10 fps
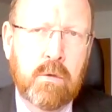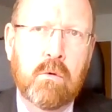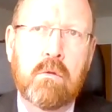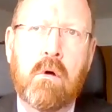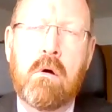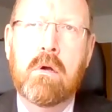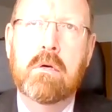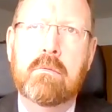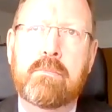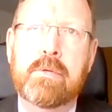you were no
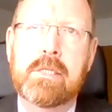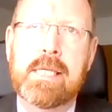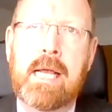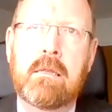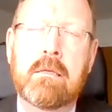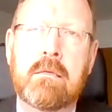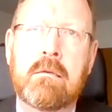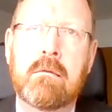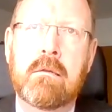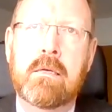longer
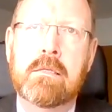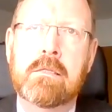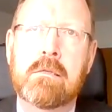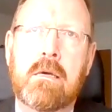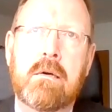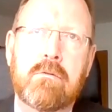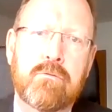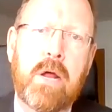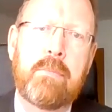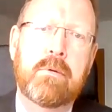presenting this
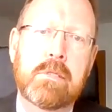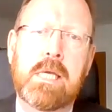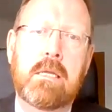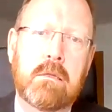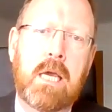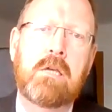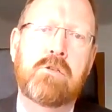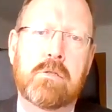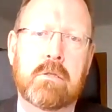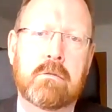
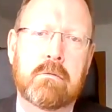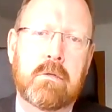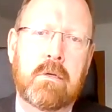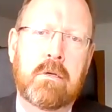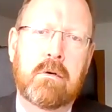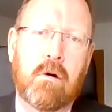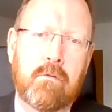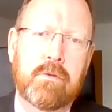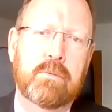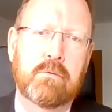representation
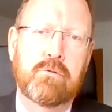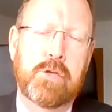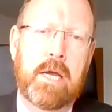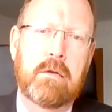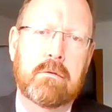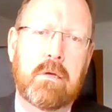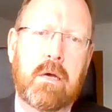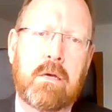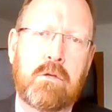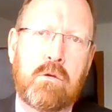of the
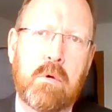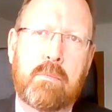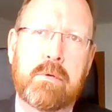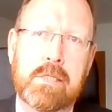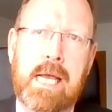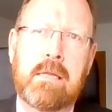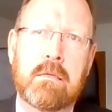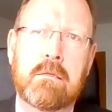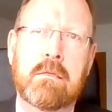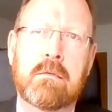project, you were
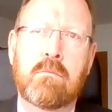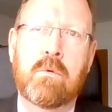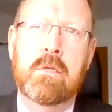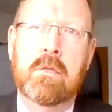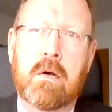presenting them